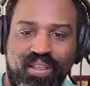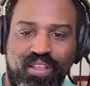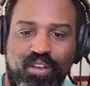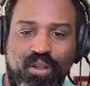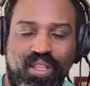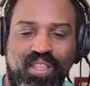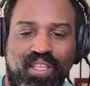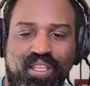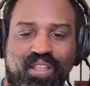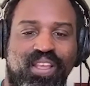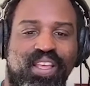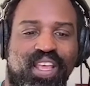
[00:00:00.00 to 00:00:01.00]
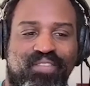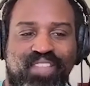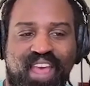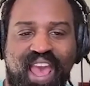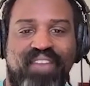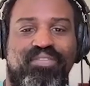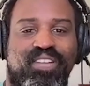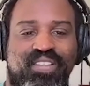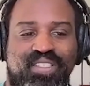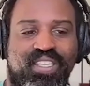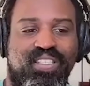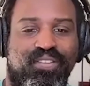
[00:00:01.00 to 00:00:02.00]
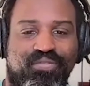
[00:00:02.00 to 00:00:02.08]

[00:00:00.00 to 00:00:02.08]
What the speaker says: I think if the advocacy is